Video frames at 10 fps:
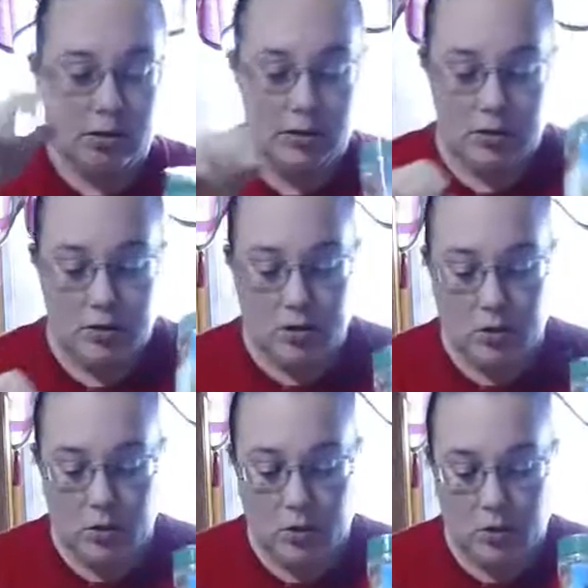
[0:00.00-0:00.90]

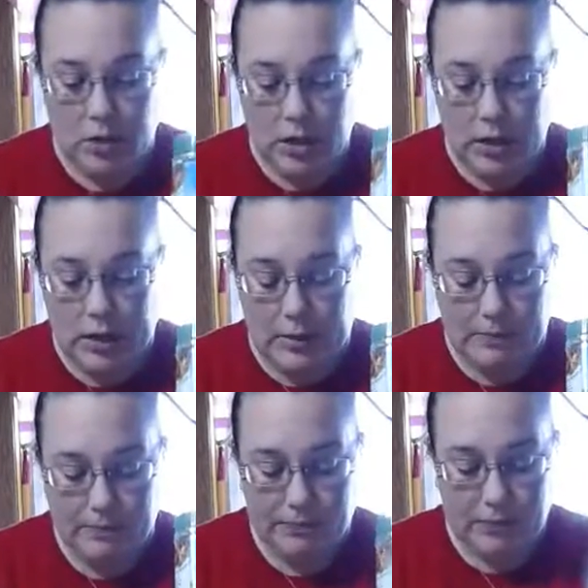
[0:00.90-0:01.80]
So
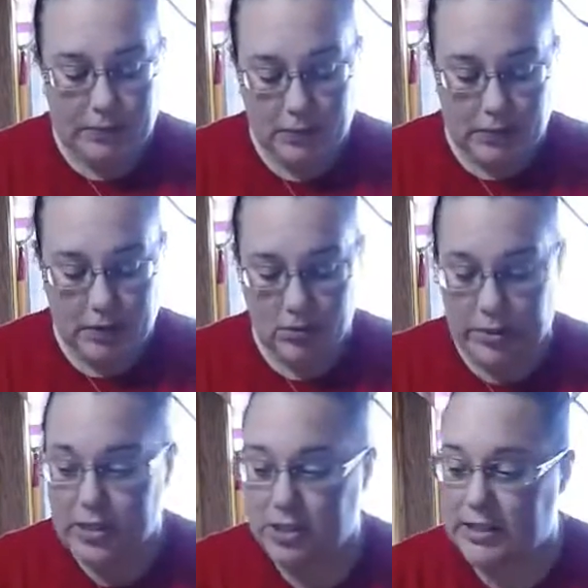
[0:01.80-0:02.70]

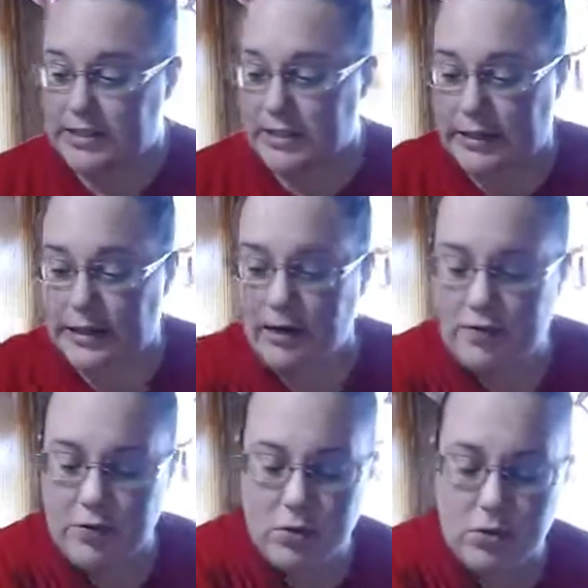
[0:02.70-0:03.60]
ranch seasoning.
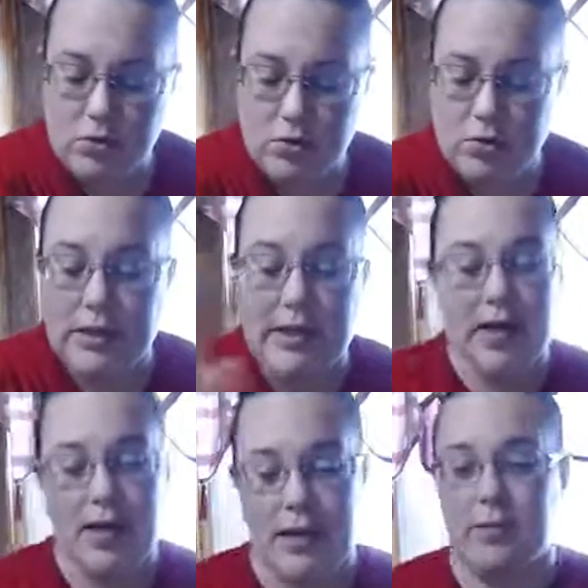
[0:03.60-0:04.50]
If you
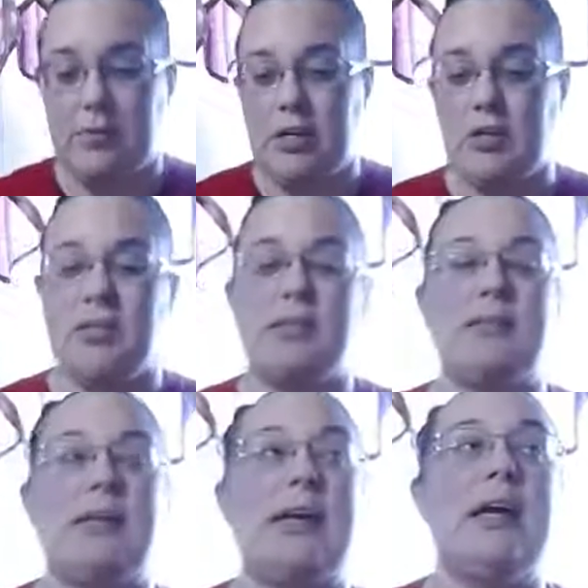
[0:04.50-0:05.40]
cannot get ranch
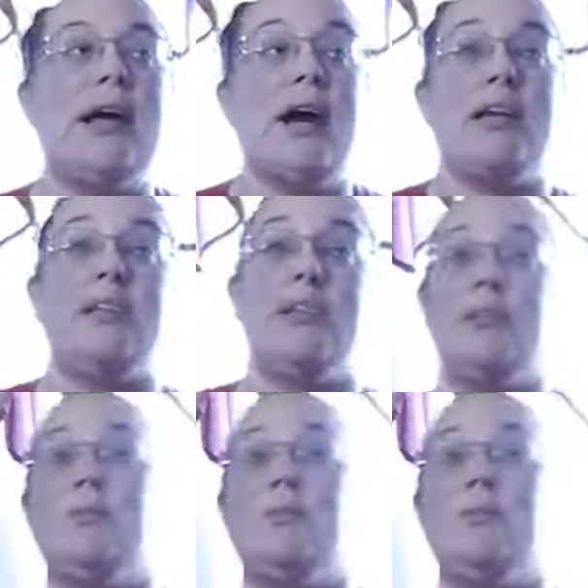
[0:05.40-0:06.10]
seasoning, I did